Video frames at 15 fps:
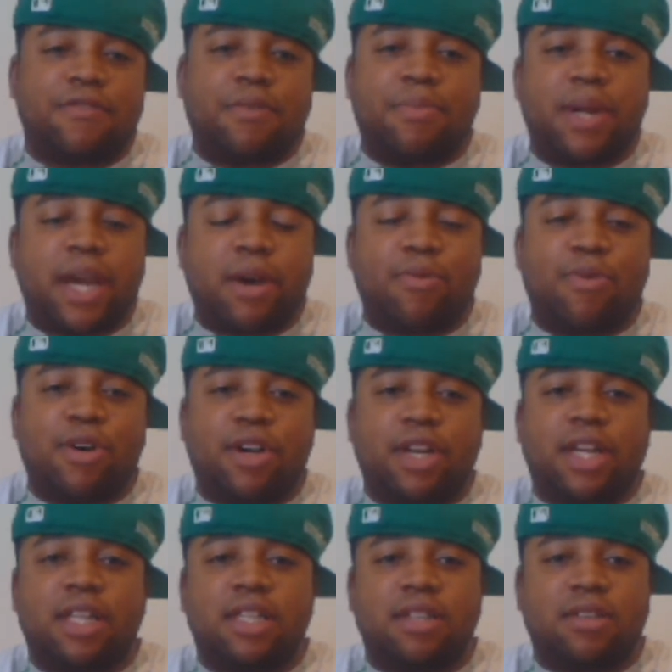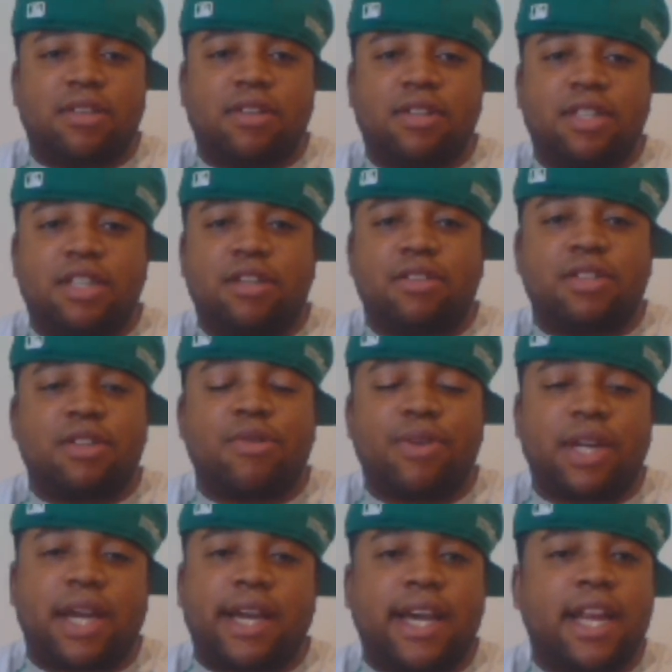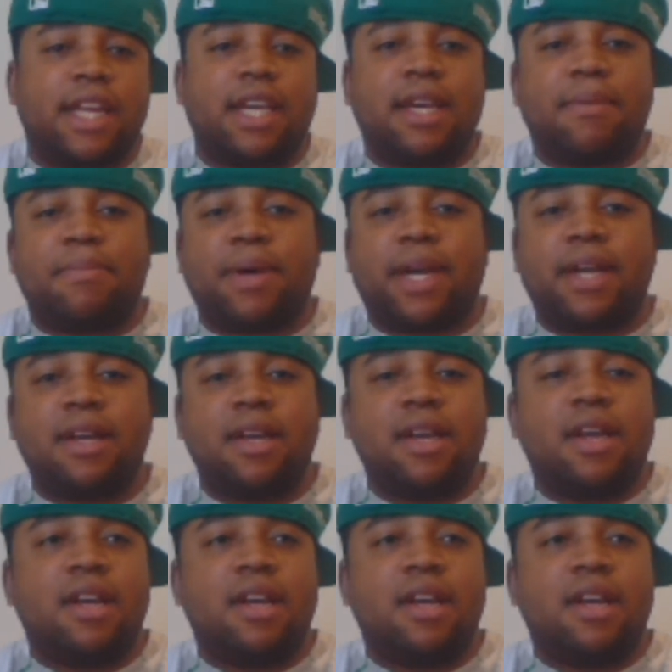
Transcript: from now on and until Sony. I got to get my